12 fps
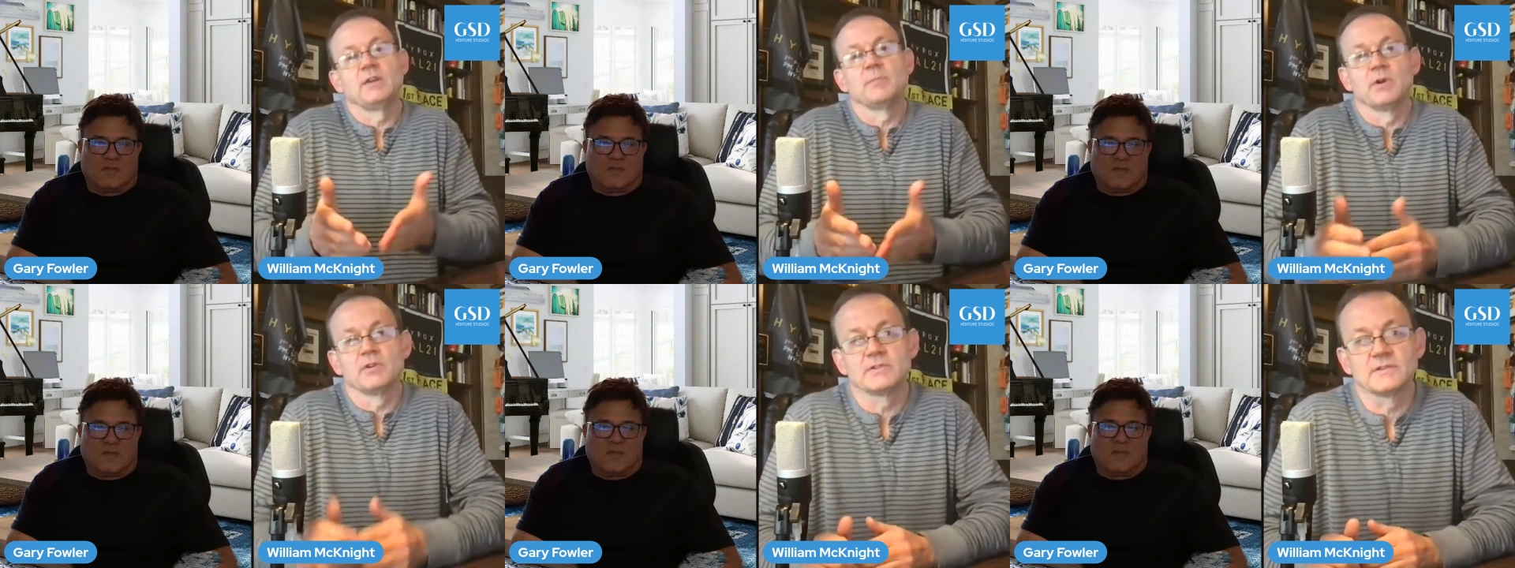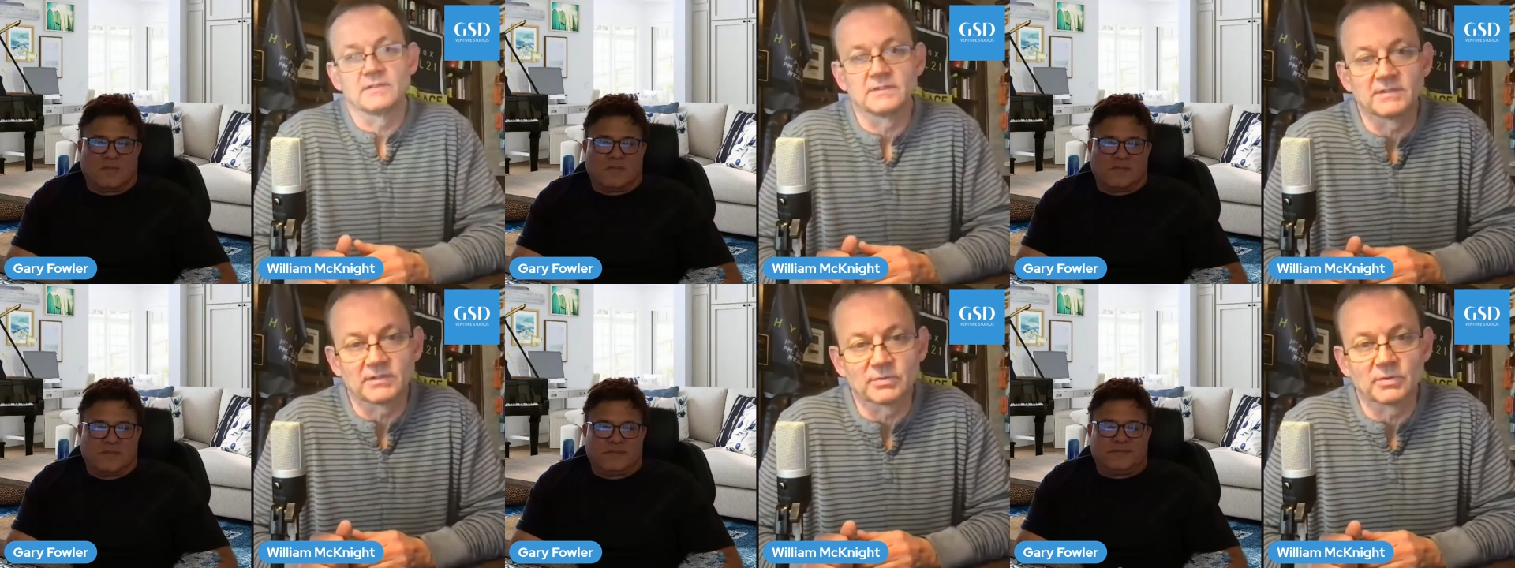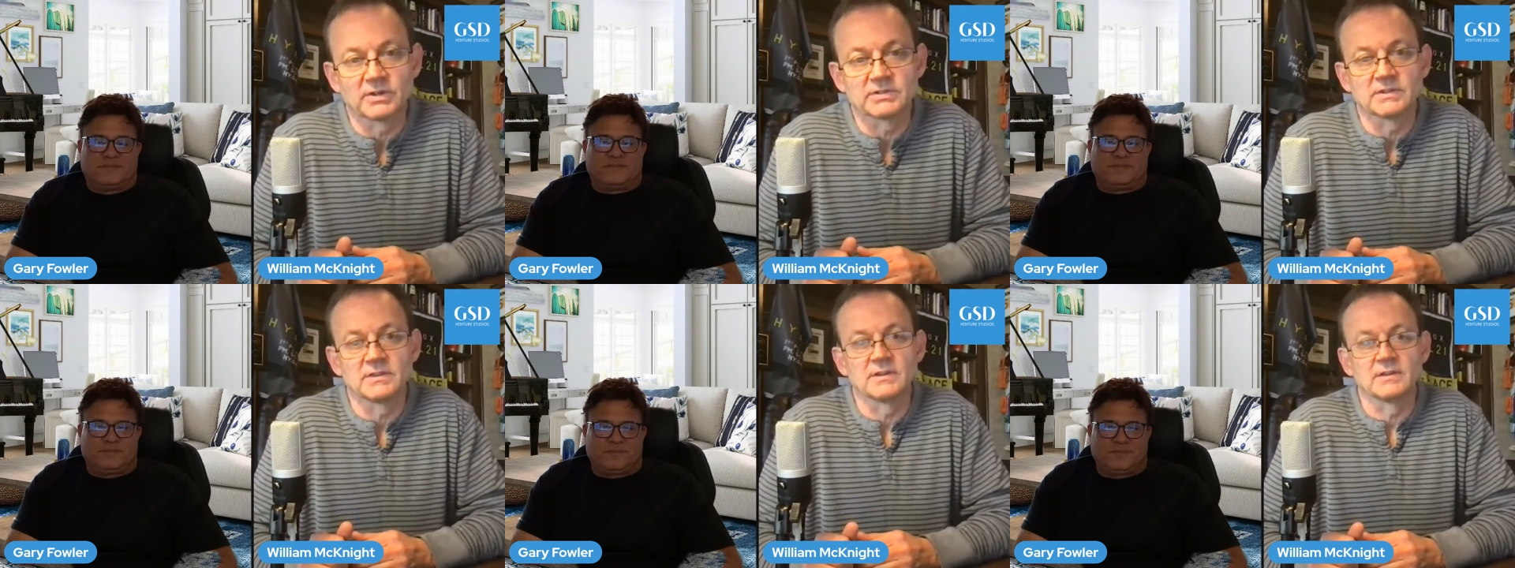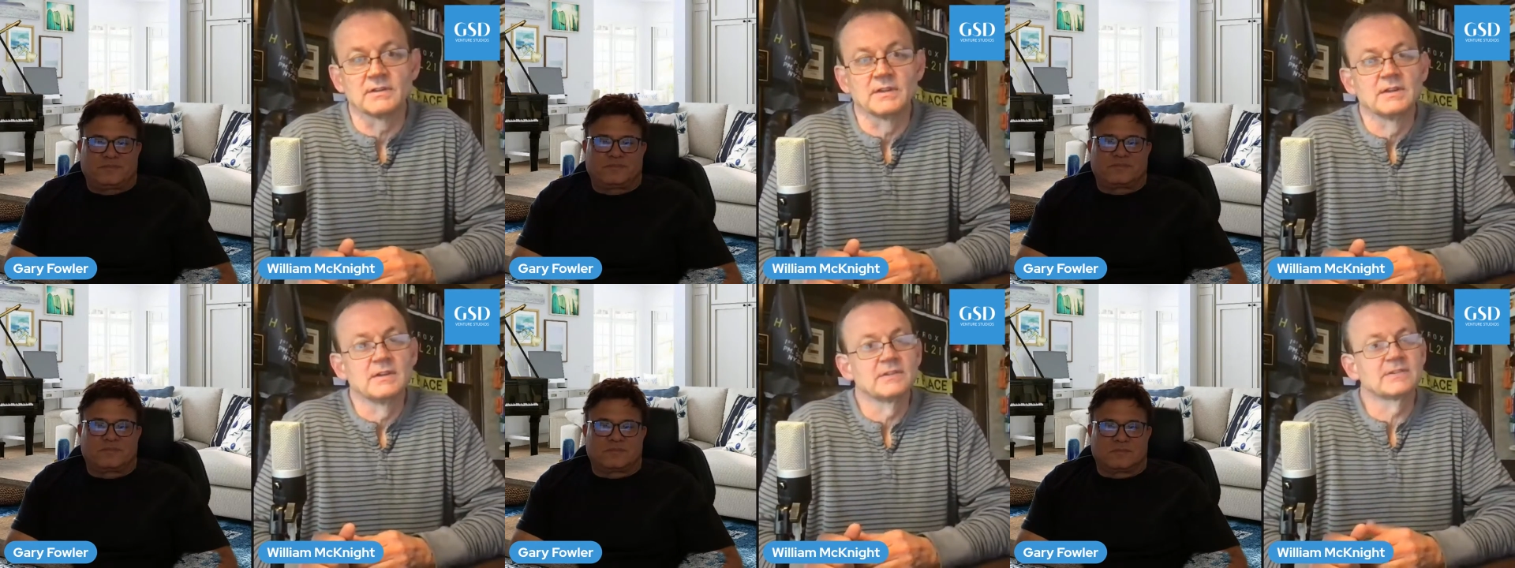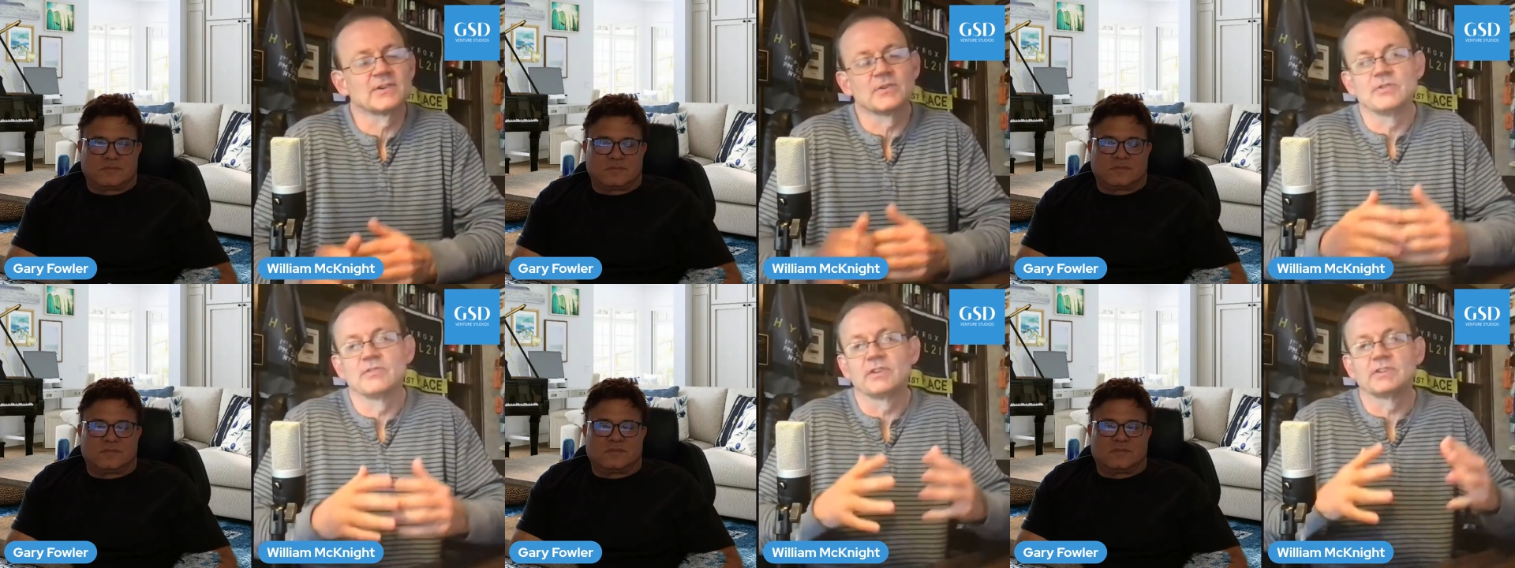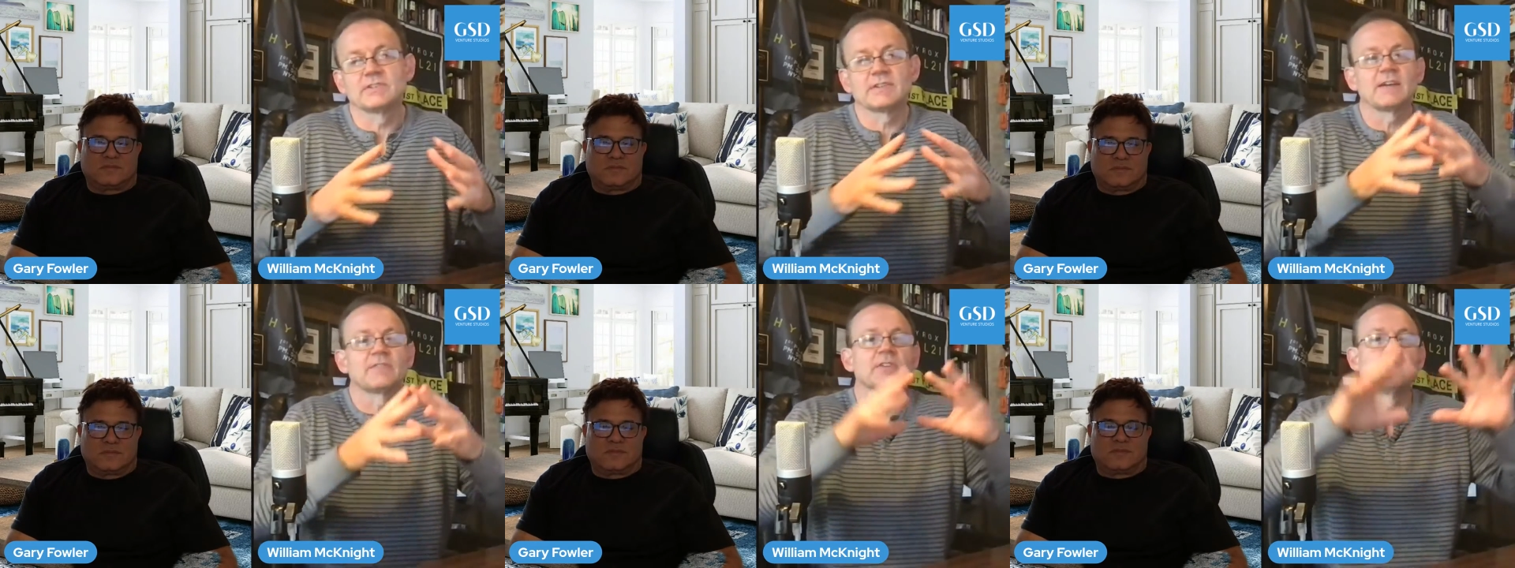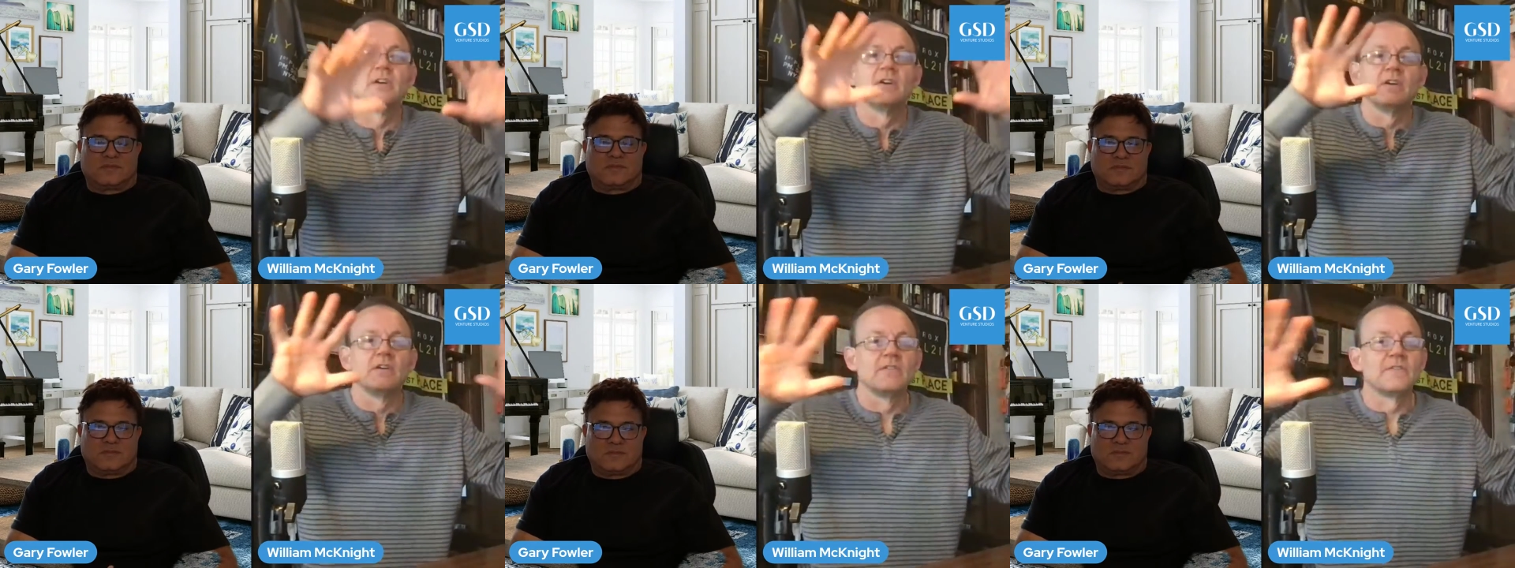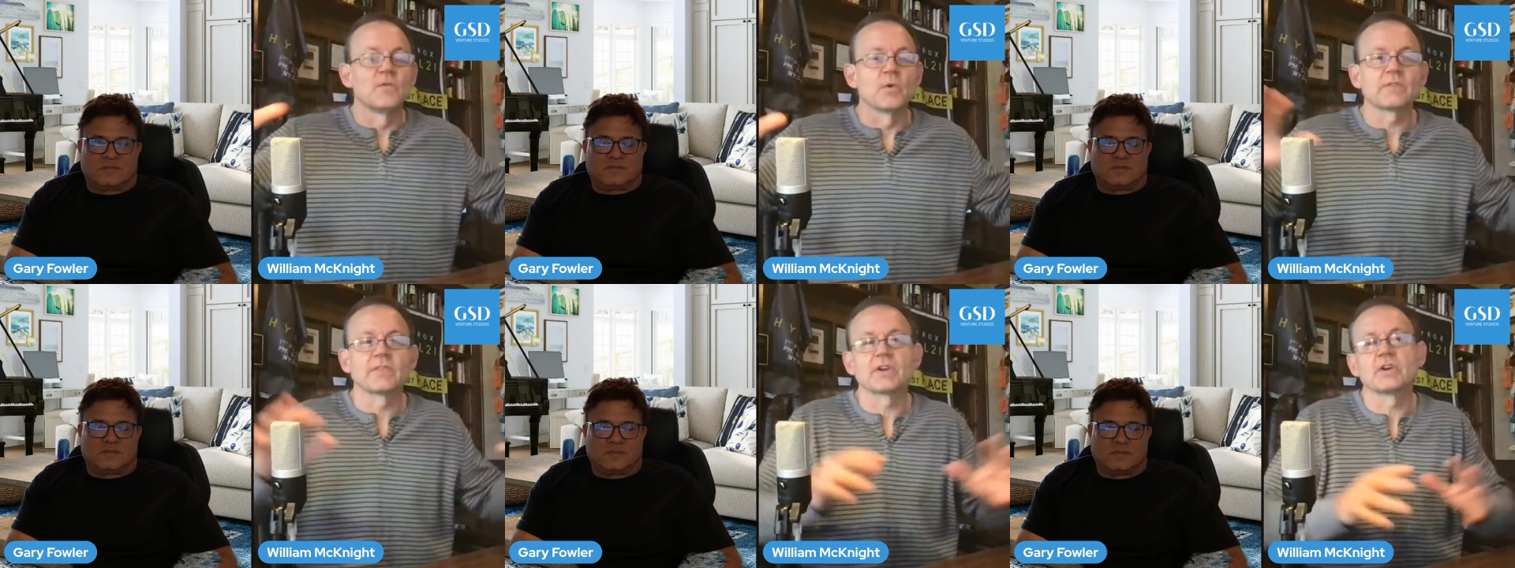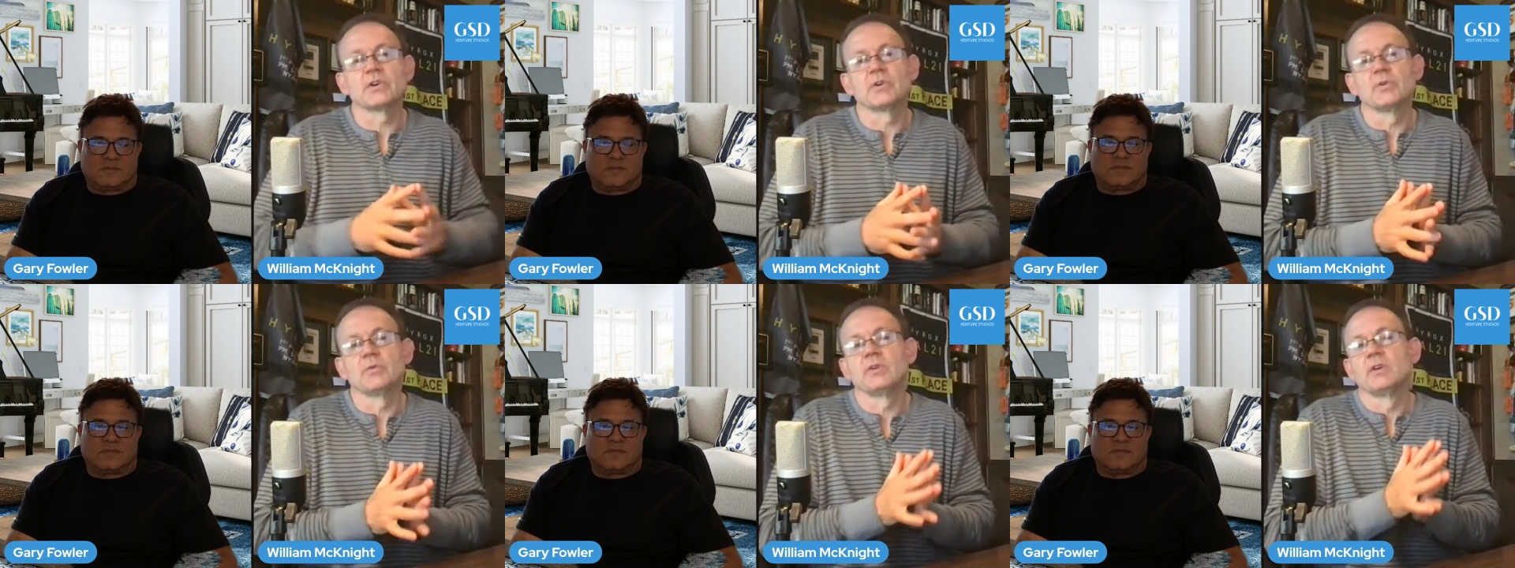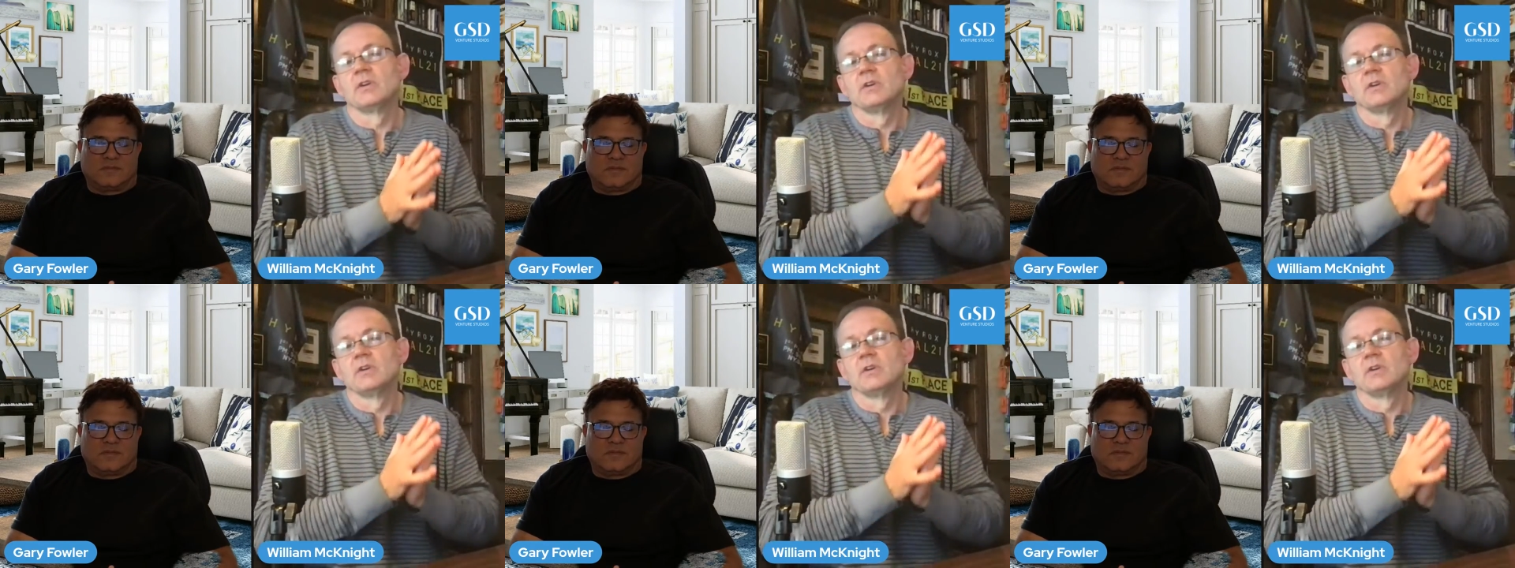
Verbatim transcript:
Speaker 1: emergency situation then. So you really just have to fork the code,